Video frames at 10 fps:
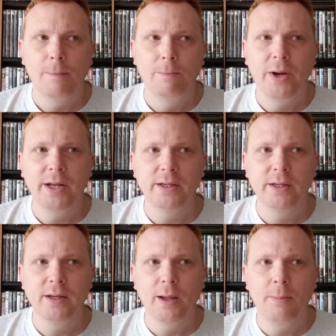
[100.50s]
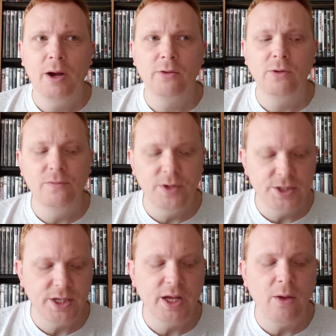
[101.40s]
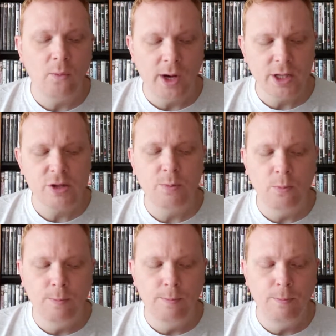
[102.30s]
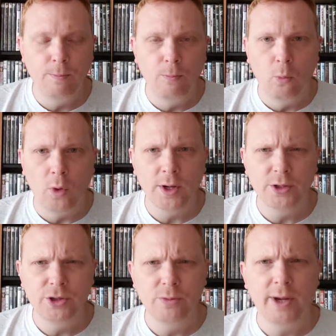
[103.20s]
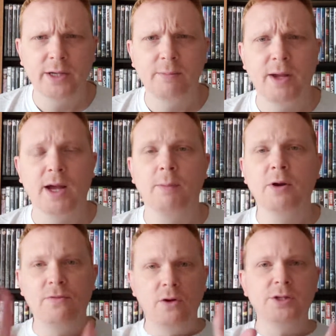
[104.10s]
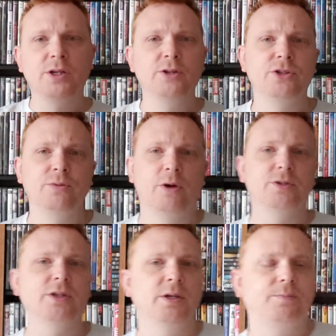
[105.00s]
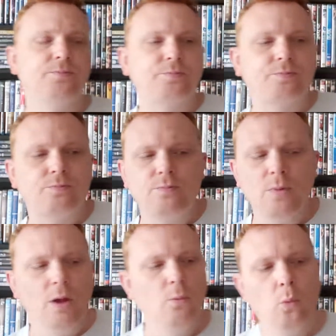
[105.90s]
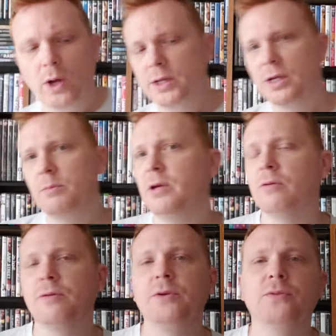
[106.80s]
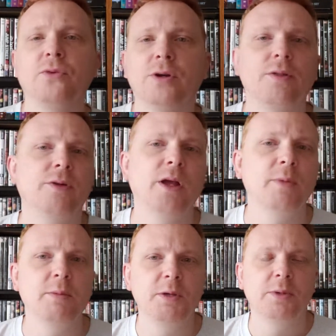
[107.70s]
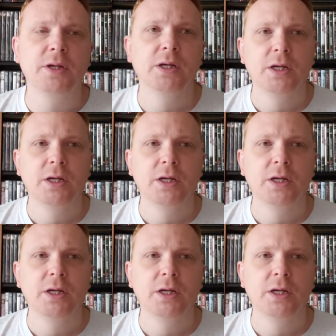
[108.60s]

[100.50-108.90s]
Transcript: but upon revisiting, I watched 1 and 2 back to back. I'm going to focus on 2 mostly. 1 can be a review for another day, maybe, but